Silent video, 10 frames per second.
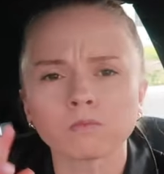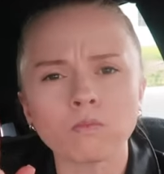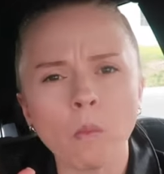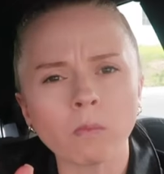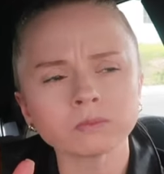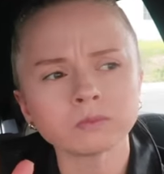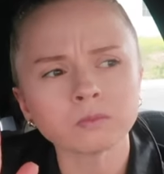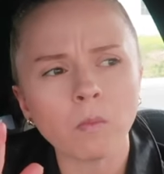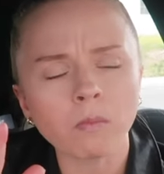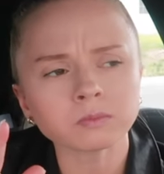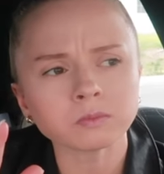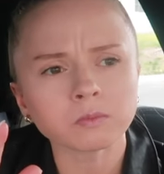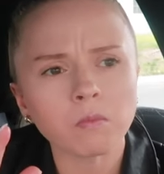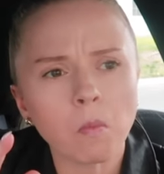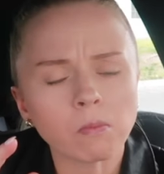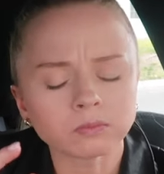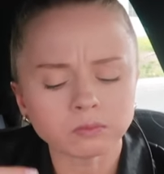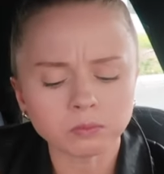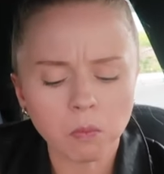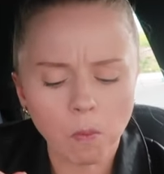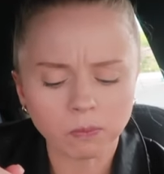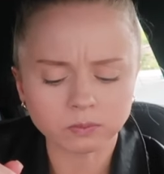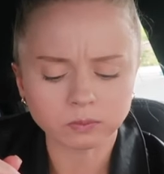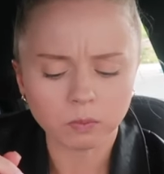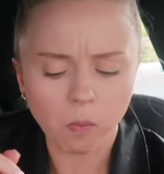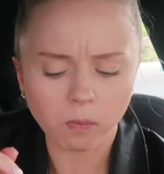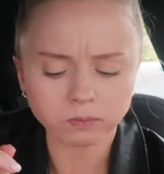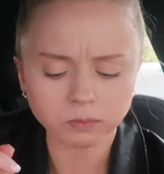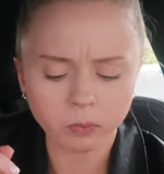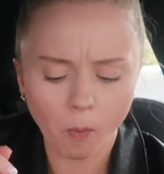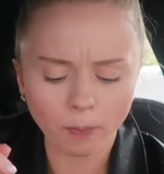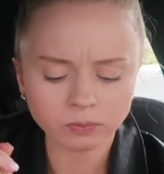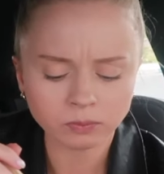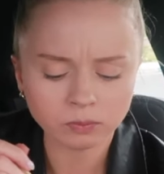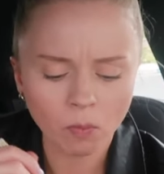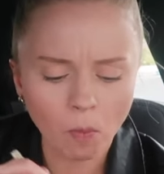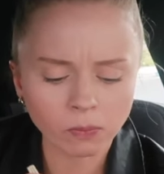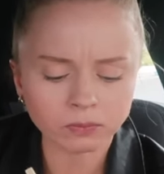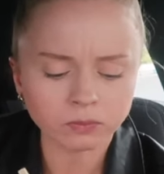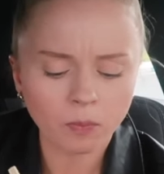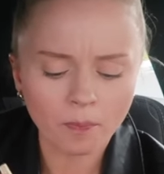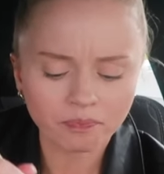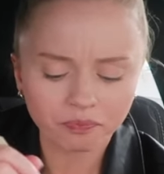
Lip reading: (silence)